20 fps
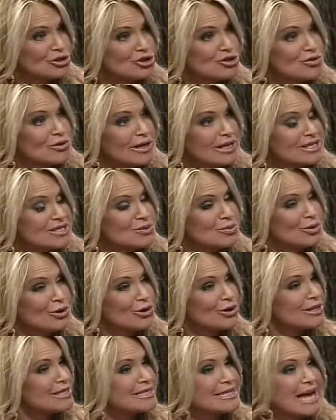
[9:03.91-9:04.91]
the strengths
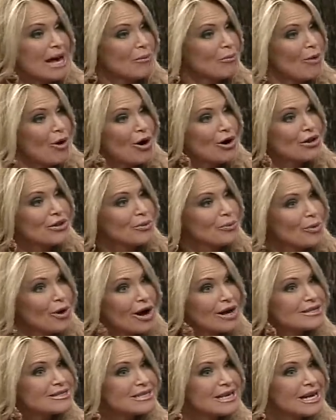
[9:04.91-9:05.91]
were? Is that part of the
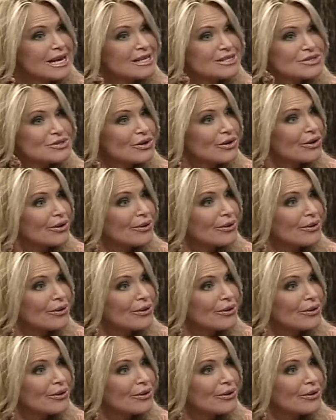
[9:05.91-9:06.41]
process? Or?